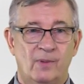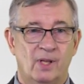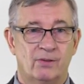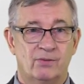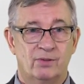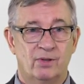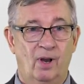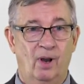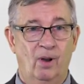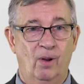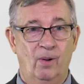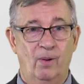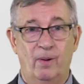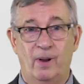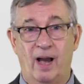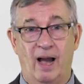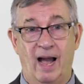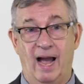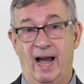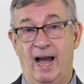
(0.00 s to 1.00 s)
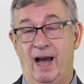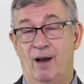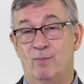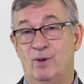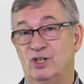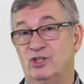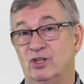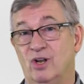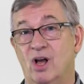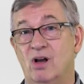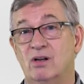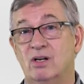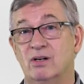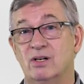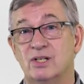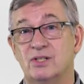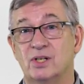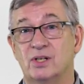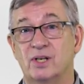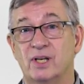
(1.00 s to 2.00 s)
So how much
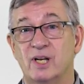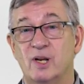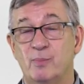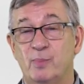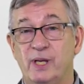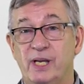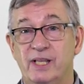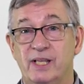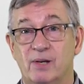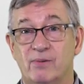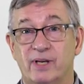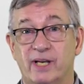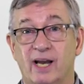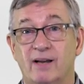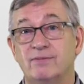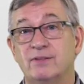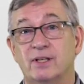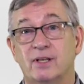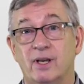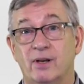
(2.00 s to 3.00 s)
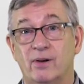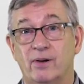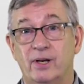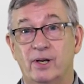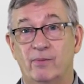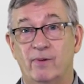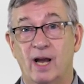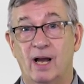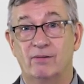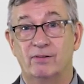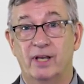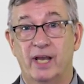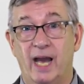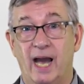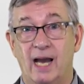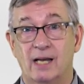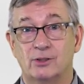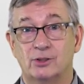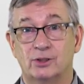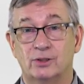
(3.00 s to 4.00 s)
longer is it going to be that we have to carry around
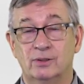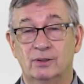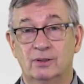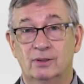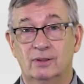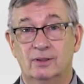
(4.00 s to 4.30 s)
cash?